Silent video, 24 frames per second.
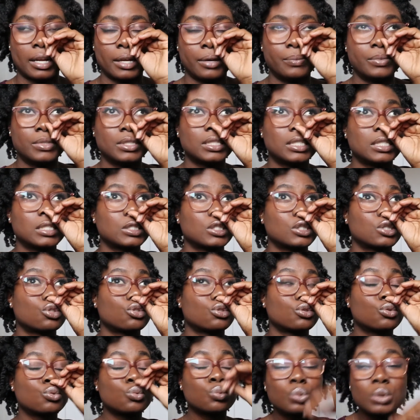It was
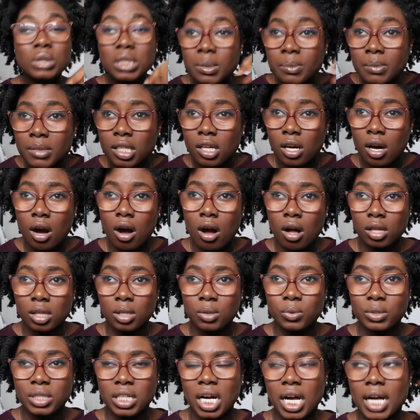extremely
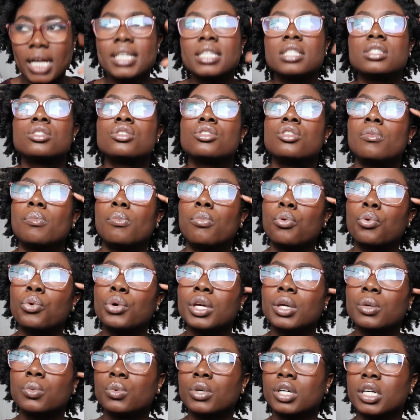Hollywoodized to the
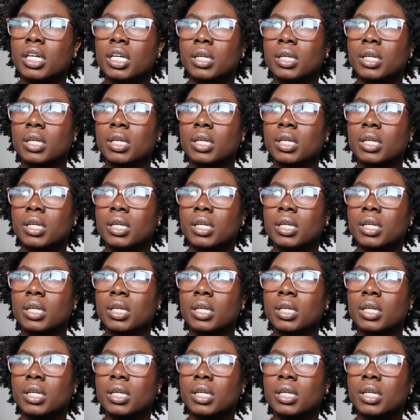point where